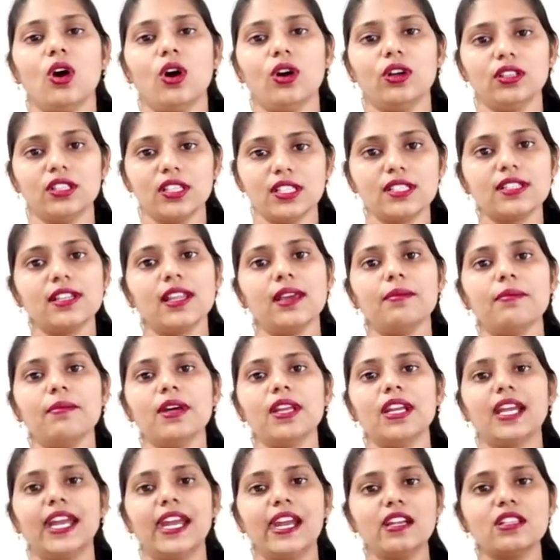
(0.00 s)
on this
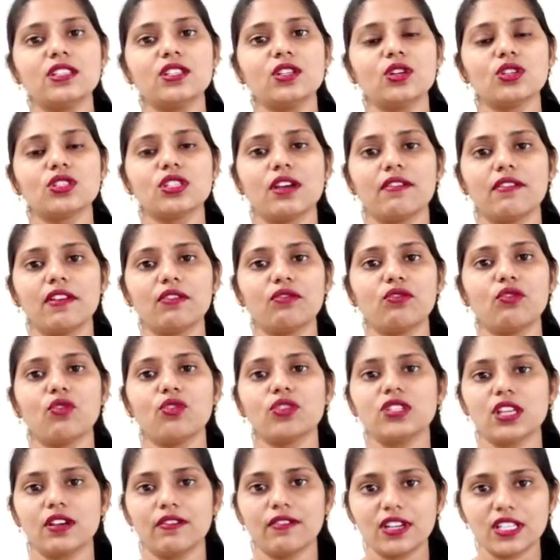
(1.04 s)
number
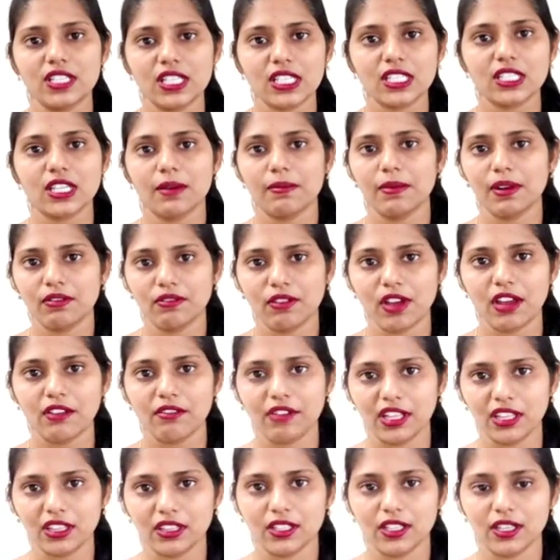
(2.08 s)

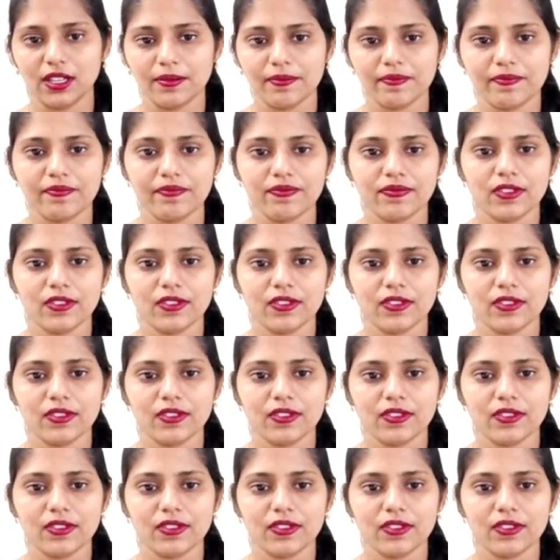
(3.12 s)
8074765513.